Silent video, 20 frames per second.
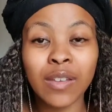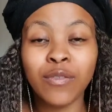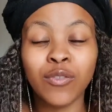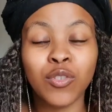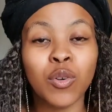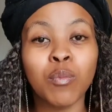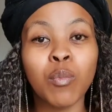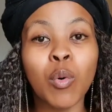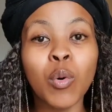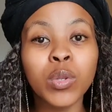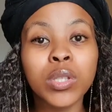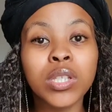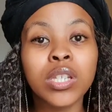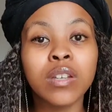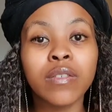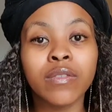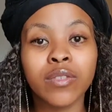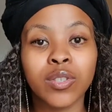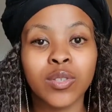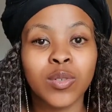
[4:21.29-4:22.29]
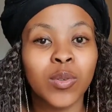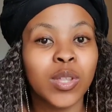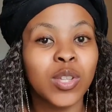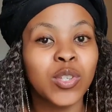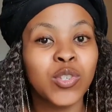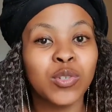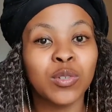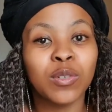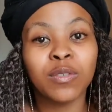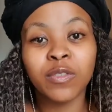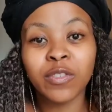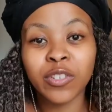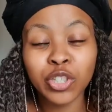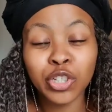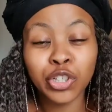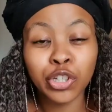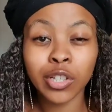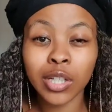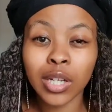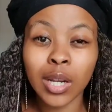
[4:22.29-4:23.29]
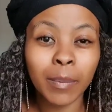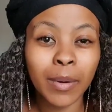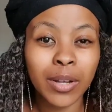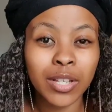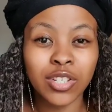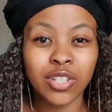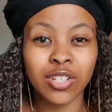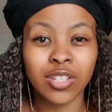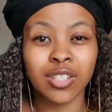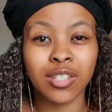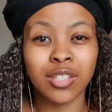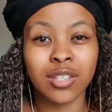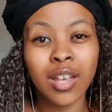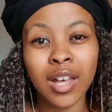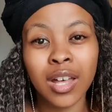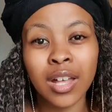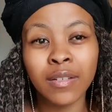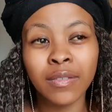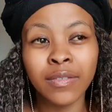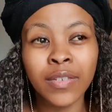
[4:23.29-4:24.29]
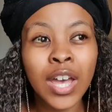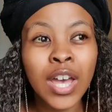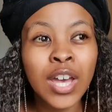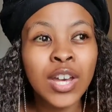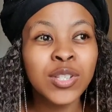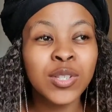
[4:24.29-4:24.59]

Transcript: if your motive is so that you'll feel good about yourself